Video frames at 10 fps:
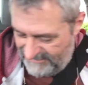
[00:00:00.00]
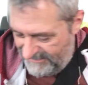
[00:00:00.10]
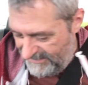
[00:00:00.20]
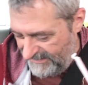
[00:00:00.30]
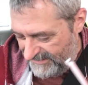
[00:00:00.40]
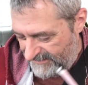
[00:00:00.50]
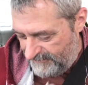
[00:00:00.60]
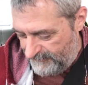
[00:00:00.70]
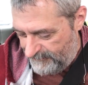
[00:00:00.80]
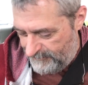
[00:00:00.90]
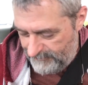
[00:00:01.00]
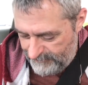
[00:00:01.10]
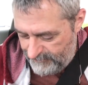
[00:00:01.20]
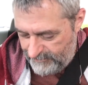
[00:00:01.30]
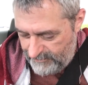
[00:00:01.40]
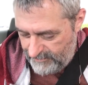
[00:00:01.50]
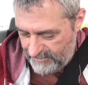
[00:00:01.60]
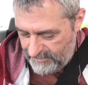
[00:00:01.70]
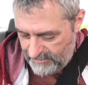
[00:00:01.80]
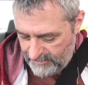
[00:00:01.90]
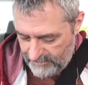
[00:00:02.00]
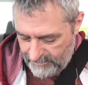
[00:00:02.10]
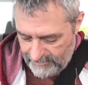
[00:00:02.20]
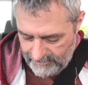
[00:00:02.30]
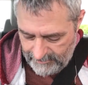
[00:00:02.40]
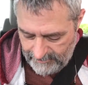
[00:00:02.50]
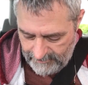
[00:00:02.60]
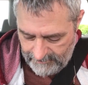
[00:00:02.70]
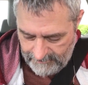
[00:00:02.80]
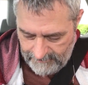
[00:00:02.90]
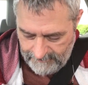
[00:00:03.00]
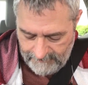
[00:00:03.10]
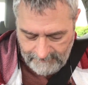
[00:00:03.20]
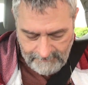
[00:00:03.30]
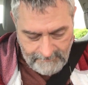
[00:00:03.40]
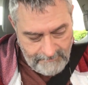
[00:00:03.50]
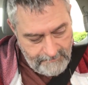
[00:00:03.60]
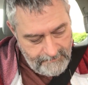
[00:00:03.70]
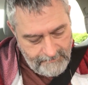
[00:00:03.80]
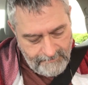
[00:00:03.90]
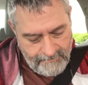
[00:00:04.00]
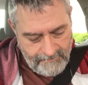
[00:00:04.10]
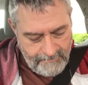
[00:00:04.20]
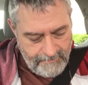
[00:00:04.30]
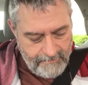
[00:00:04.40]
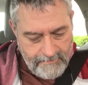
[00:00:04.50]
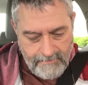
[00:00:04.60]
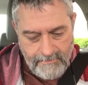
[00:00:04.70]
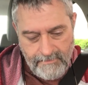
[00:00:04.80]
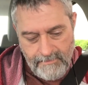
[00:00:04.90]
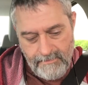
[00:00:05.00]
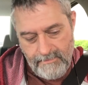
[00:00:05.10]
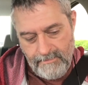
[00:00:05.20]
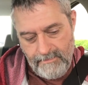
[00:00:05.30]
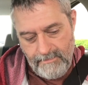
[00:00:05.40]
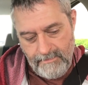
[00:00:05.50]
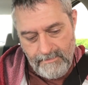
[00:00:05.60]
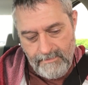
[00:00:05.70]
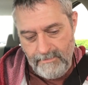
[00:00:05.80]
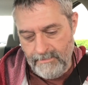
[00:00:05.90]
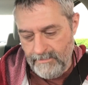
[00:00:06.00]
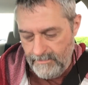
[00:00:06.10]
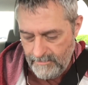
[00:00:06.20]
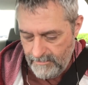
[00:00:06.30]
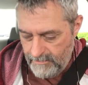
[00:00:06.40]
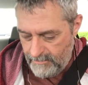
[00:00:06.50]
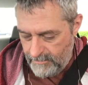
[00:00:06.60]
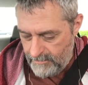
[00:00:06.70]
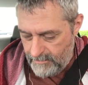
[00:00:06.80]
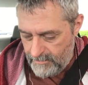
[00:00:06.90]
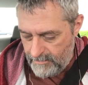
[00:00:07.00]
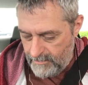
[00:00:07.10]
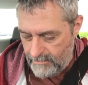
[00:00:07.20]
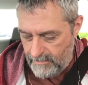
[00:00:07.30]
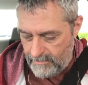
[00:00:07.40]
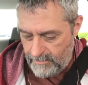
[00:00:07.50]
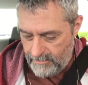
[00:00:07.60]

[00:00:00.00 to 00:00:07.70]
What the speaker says: (silence)